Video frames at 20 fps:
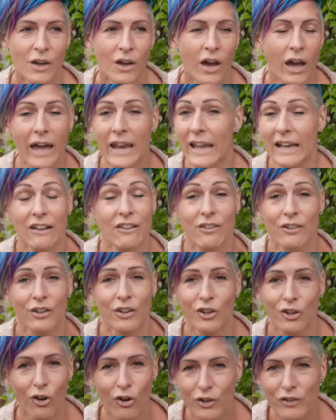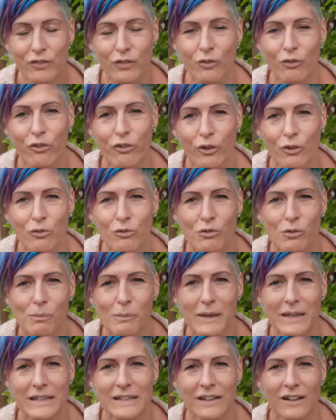an excellent life on social
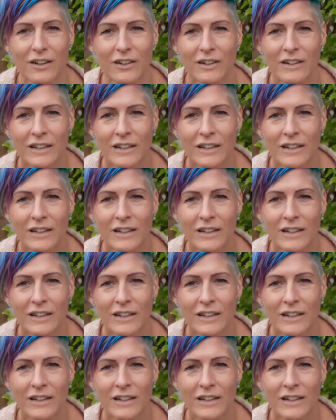media.